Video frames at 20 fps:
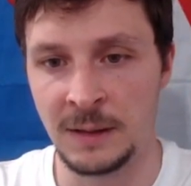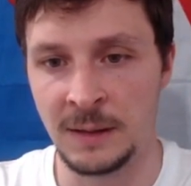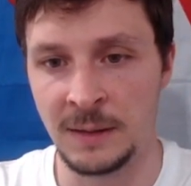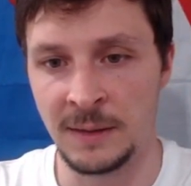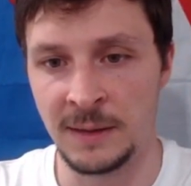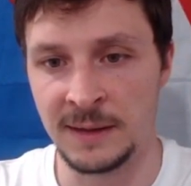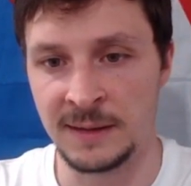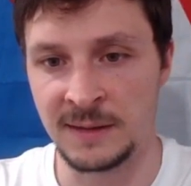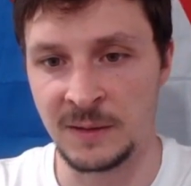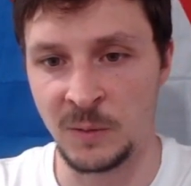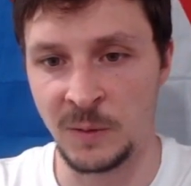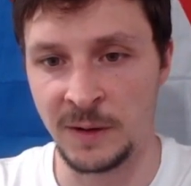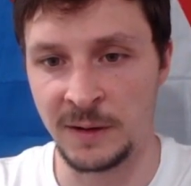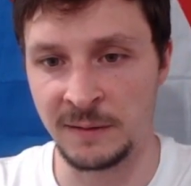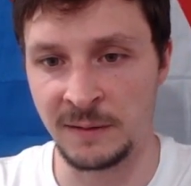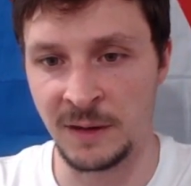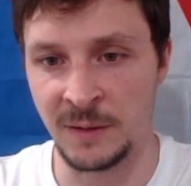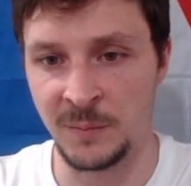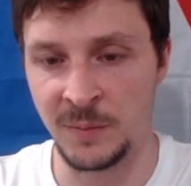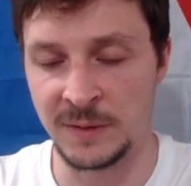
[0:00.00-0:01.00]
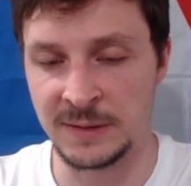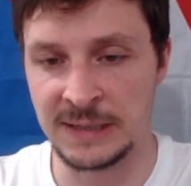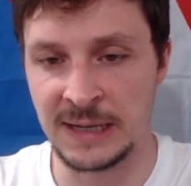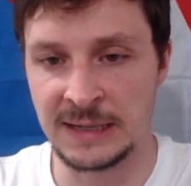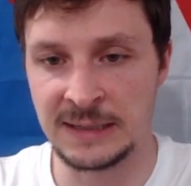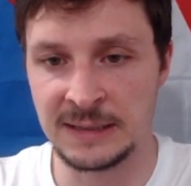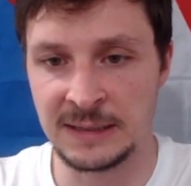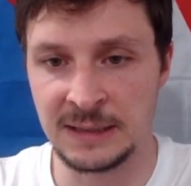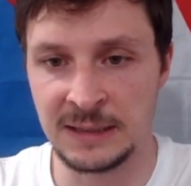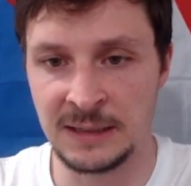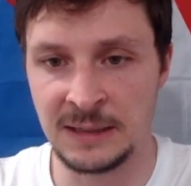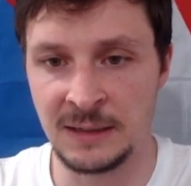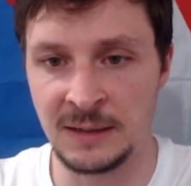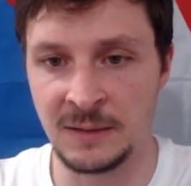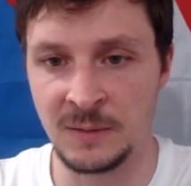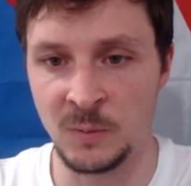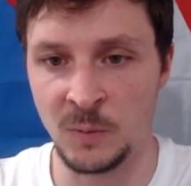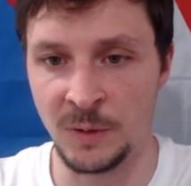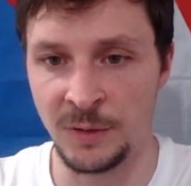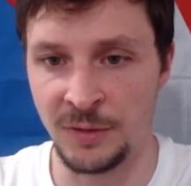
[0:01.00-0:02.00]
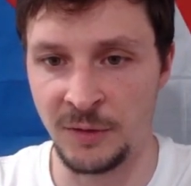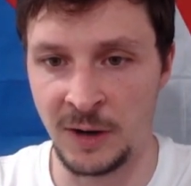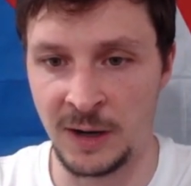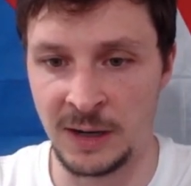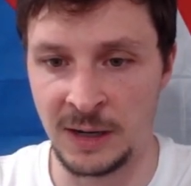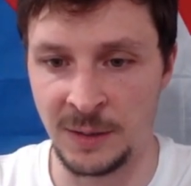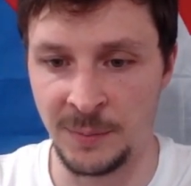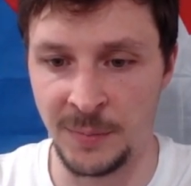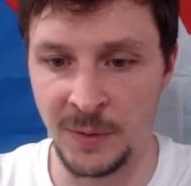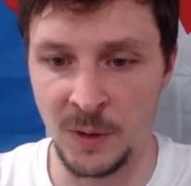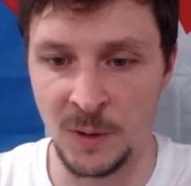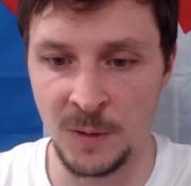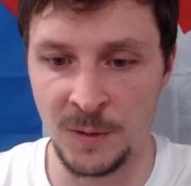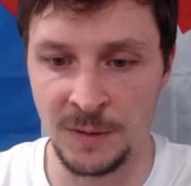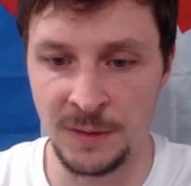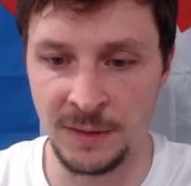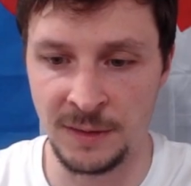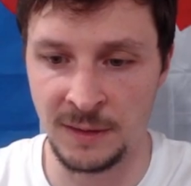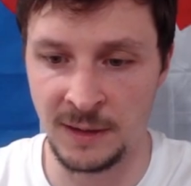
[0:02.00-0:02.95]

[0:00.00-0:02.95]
this square is unprotected. We're threatening both,